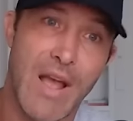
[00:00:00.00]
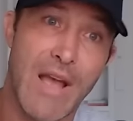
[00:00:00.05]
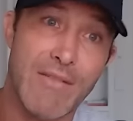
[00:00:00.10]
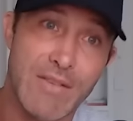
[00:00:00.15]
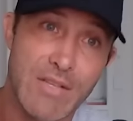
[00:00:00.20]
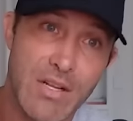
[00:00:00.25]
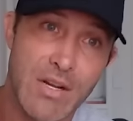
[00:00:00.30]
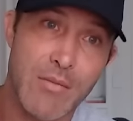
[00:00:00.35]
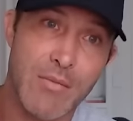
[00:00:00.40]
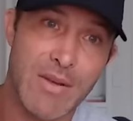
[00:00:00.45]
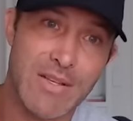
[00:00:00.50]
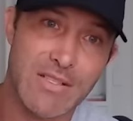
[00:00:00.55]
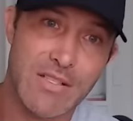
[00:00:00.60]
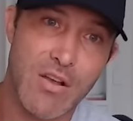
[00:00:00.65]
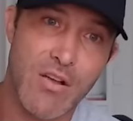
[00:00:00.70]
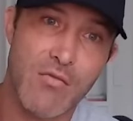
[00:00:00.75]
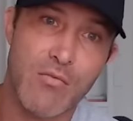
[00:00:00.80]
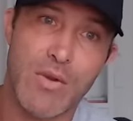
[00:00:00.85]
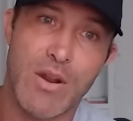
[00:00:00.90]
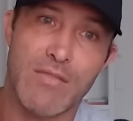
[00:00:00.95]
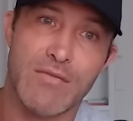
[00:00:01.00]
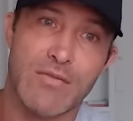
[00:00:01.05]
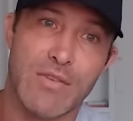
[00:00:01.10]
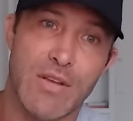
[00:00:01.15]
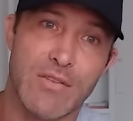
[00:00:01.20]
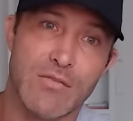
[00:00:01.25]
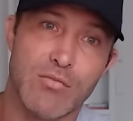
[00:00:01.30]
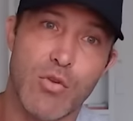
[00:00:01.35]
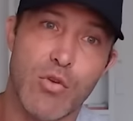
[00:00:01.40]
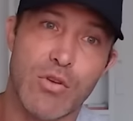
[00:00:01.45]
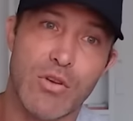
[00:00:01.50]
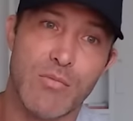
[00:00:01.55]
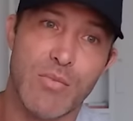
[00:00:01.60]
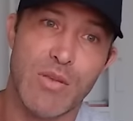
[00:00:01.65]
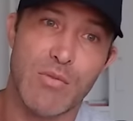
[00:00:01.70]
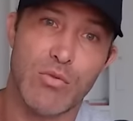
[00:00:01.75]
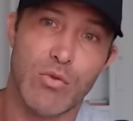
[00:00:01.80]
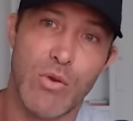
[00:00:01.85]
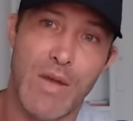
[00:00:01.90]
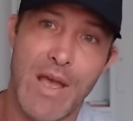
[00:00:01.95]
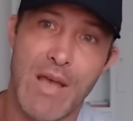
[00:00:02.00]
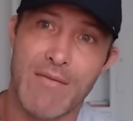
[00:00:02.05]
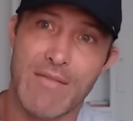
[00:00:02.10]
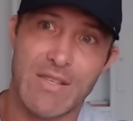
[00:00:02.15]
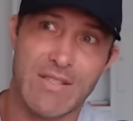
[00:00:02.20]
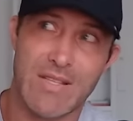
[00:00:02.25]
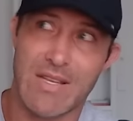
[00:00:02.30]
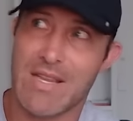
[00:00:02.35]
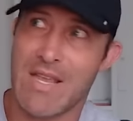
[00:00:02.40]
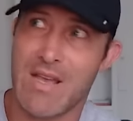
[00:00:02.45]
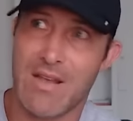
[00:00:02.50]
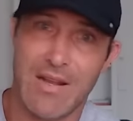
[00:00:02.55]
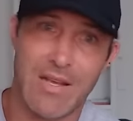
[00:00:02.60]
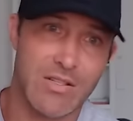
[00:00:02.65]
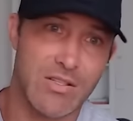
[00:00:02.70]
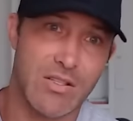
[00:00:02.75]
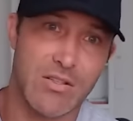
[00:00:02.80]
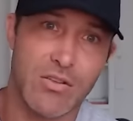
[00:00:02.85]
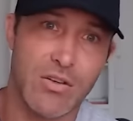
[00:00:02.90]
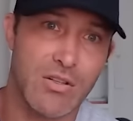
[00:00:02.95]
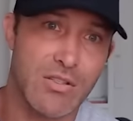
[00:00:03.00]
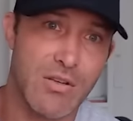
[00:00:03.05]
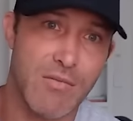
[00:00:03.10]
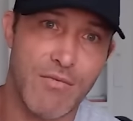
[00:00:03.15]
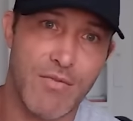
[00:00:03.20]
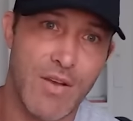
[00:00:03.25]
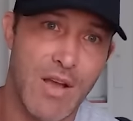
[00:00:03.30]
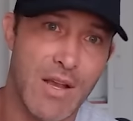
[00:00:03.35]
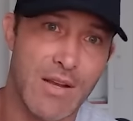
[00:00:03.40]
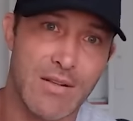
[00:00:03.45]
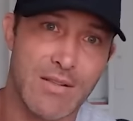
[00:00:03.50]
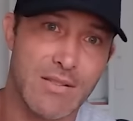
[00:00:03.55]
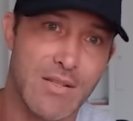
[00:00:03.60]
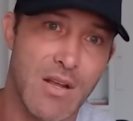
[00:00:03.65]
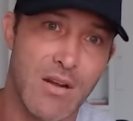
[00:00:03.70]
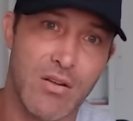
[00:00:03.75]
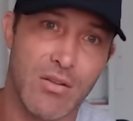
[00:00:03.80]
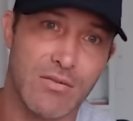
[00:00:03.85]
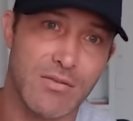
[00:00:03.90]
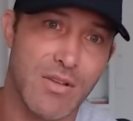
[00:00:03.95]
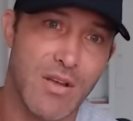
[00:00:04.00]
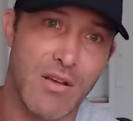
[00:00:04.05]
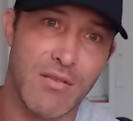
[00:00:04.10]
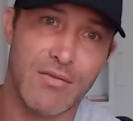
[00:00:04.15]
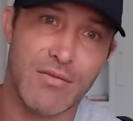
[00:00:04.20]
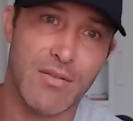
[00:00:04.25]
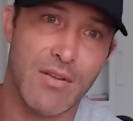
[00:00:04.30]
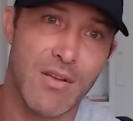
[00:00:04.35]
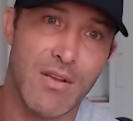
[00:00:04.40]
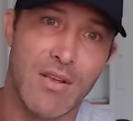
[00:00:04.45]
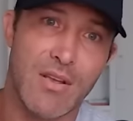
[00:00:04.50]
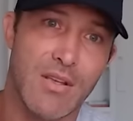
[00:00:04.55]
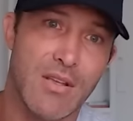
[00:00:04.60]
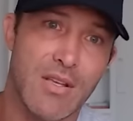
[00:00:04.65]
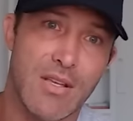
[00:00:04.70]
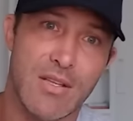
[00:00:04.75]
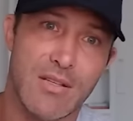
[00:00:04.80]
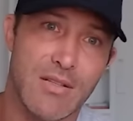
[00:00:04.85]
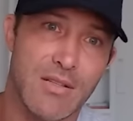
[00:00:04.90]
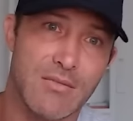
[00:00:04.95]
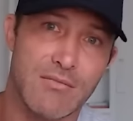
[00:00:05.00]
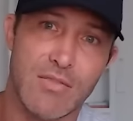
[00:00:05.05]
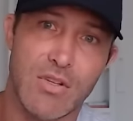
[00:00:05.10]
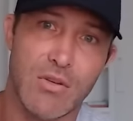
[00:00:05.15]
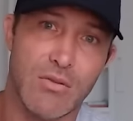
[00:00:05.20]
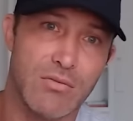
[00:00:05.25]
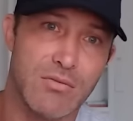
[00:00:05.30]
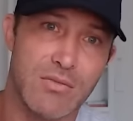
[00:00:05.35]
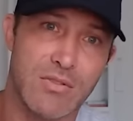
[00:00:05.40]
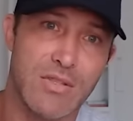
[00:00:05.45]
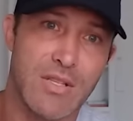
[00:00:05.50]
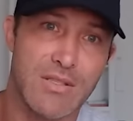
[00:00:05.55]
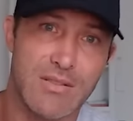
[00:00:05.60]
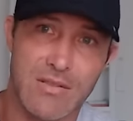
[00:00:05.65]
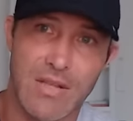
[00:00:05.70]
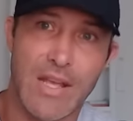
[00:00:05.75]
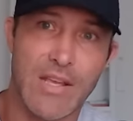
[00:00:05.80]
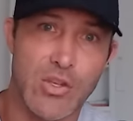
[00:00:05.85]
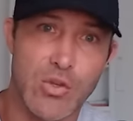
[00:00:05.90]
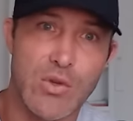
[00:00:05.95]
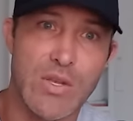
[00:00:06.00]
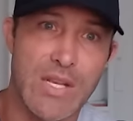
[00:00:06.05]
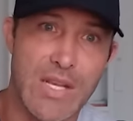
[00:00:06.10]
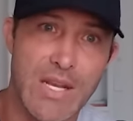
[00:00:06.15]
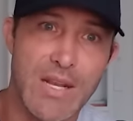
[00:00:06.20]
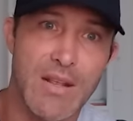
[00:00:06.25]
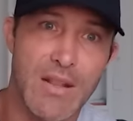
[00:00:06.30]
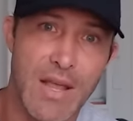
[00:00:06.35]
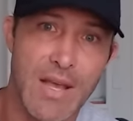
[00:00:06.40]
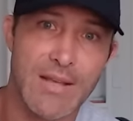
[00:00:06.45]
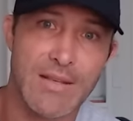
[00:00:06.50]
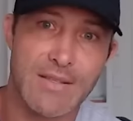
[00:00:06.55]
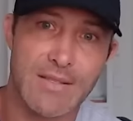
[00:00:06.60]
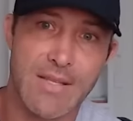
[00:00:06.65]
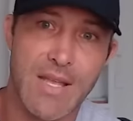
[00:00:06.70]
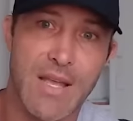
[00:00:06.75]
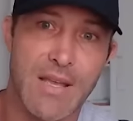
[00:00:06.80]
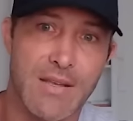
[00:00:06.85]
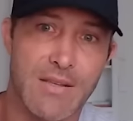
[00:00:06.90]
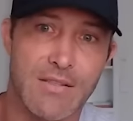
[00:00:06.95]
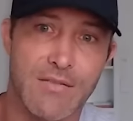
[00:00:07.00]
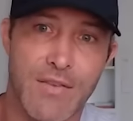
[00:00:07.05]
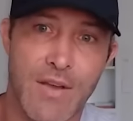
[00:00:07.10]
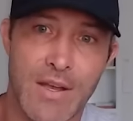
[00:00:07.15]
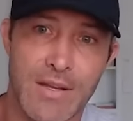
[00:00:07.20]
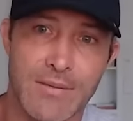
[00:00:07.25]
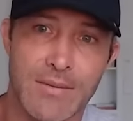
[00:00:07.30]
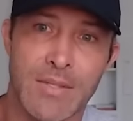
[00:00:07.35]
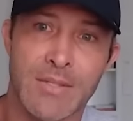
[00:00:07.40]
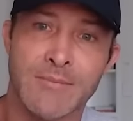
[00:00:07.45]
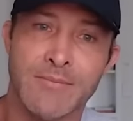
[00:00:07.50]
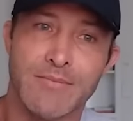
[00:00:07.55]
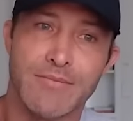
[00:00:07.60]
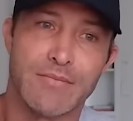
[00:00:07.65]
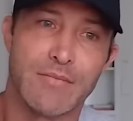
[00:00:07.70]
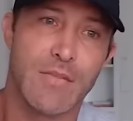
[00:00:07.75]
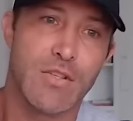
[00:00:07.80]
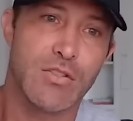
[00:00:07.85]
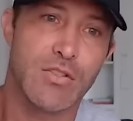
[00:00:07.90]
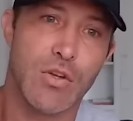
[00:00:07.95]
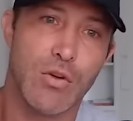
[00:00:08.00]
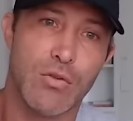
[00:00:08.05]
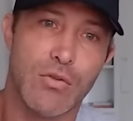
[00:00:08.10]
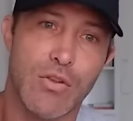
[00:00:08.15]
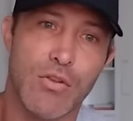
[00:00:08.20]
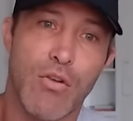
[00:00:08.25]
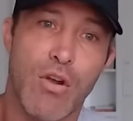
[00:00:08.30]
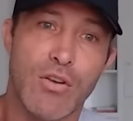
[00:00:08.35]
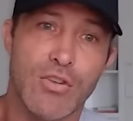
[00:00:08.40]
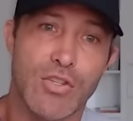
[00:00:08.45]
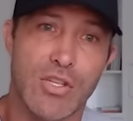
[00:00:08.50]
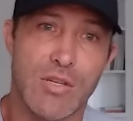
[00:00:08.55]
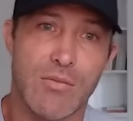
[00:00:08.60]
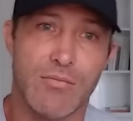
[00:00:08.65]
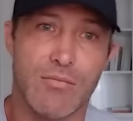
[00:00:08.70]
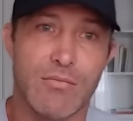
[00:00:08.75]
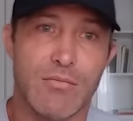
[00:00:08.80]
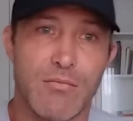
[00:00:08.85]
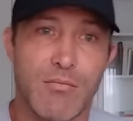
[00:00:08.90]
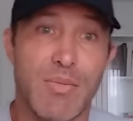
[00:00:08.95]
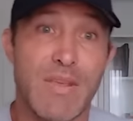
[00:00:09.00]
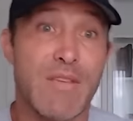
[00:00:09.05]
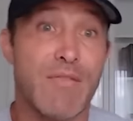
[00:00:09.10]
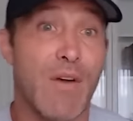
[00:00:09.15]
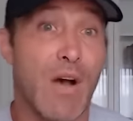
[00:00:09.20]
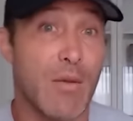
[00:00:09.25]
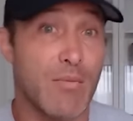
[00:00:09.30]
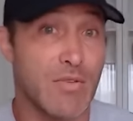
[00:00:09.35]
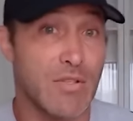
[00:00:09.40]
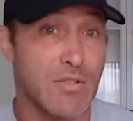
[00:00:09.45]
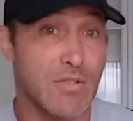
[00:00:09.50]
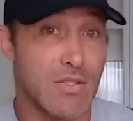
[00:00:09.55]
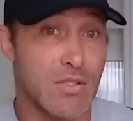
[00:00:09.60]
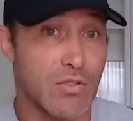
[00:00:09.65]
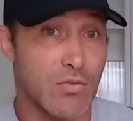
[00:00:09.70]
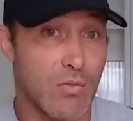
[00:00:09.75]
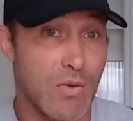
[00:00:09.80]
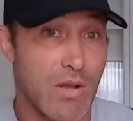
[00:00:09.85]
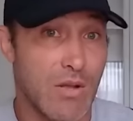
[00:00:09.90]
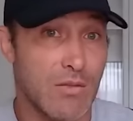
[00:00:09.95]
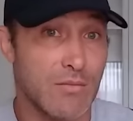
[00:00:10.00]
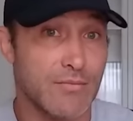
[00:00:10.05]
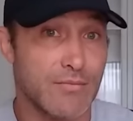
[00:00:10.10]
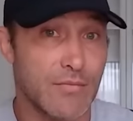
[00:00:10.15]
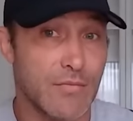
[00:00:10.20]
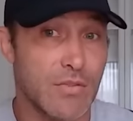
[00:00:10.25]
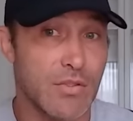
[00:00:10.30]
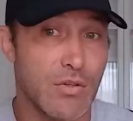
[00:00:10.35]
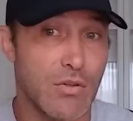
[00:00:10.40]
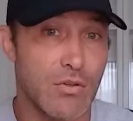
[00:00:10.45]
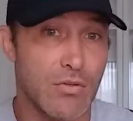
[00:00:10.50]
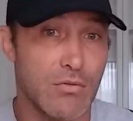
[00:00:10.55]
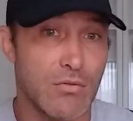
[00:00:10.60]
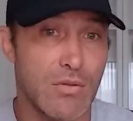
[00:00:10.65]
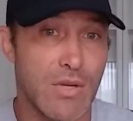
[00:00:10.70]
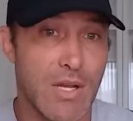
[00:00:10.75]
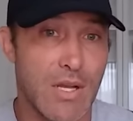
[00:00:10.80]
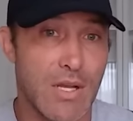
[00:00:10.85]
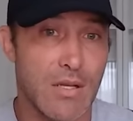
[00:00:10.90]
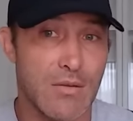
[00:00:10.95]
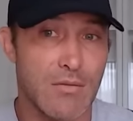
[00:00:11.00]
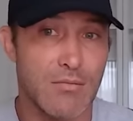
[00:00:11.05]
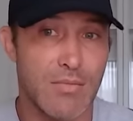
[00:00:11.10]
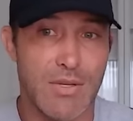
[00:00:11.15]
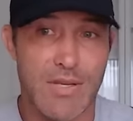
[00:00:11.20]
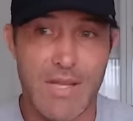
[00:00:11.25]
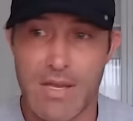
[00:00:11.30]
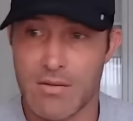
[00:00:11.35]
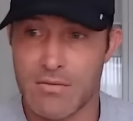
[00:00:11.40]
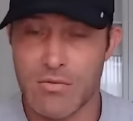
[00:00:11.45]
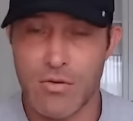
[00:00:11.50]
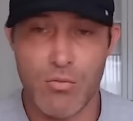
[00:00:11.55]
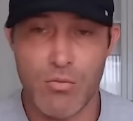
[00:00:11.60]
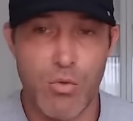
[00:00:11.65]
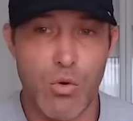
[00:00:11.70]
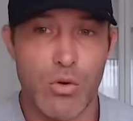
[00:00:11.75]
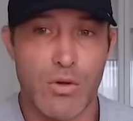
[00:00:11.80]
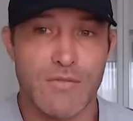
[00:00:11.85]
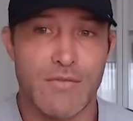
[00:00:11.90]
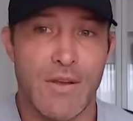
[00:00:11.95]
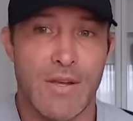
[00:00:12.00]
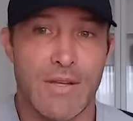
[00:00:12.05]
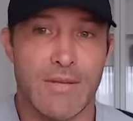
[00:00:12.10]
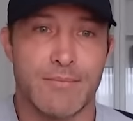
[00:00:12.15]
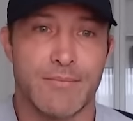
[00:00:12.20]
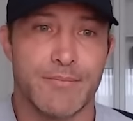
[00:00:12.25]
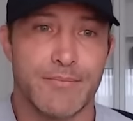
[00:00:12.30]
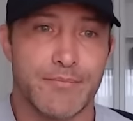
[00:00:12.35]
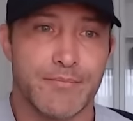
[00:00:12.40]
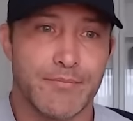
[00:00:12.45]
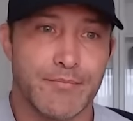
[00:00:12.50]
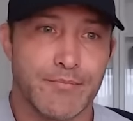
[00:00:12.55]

haven't done it myself, but I've spoken to people who have, and they say, yeah, it actually cooks up fine. It's not all tough. It's like, you can eat it like a steak. It's fine. So there are cheap beef options as well. So, but yeah, no, pork's fine.